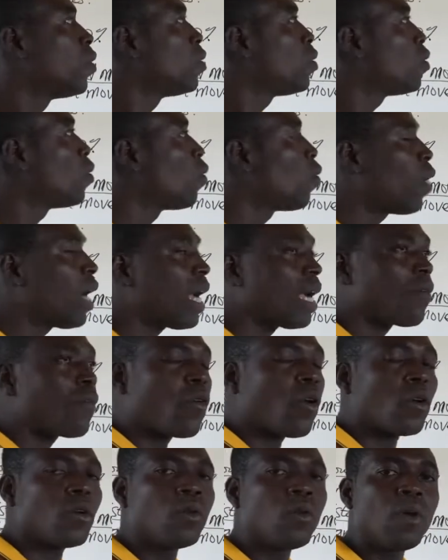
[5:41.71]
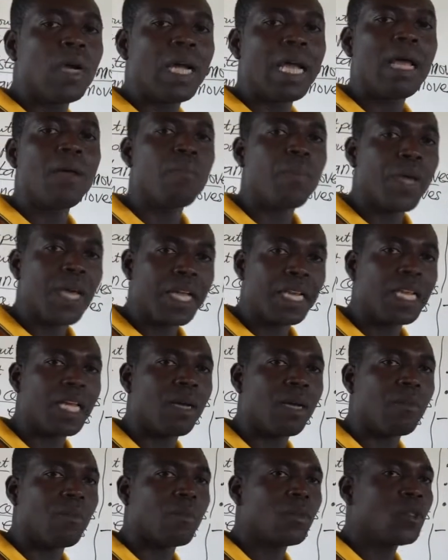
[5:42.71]
to work for you and pay
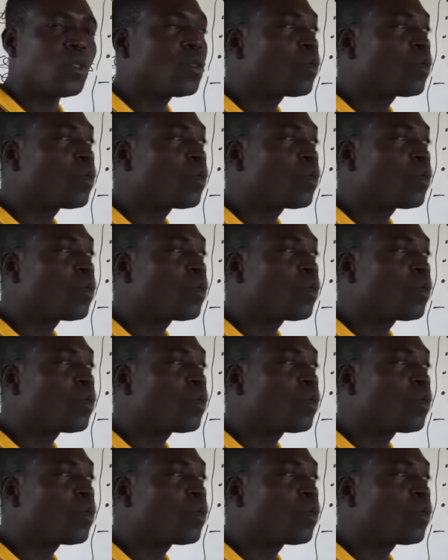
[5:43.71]
them.